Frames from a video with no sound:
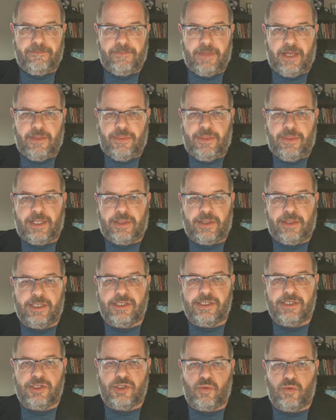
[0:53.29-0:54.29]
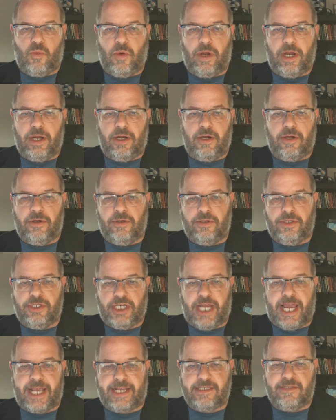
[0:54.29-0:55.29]
think this is where
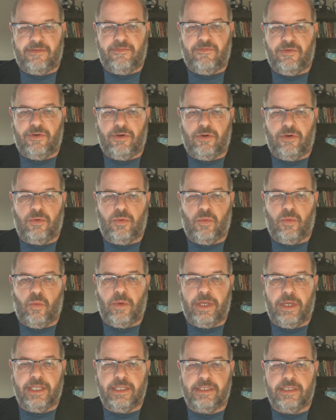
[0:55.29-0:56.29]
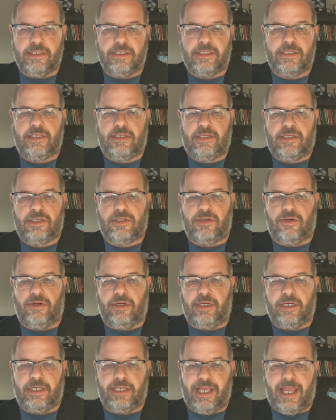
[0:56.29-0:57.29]
Jacksonville wins
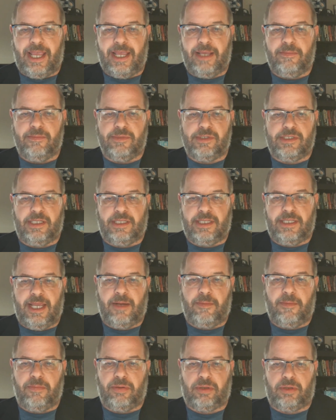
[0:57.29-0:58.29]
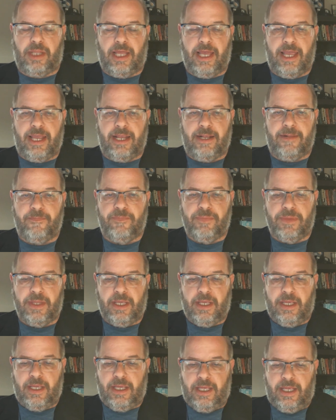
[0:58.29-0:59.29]
certain games that they play.
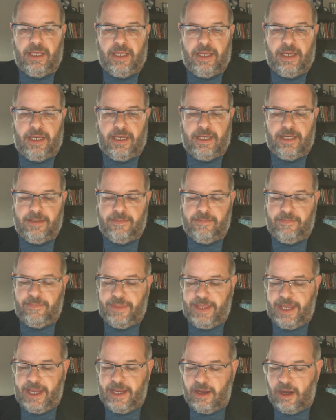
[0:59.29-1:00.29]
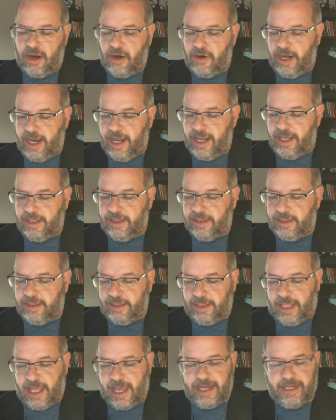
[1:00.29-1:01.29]
They are a
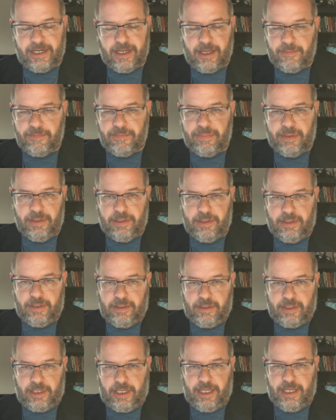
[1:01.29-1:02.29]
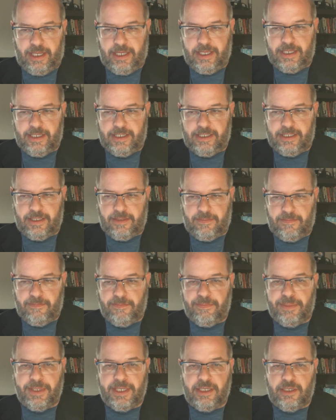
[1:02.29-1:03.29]
lineup and
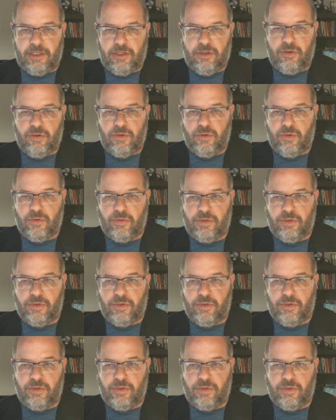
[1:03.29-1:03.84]
beat you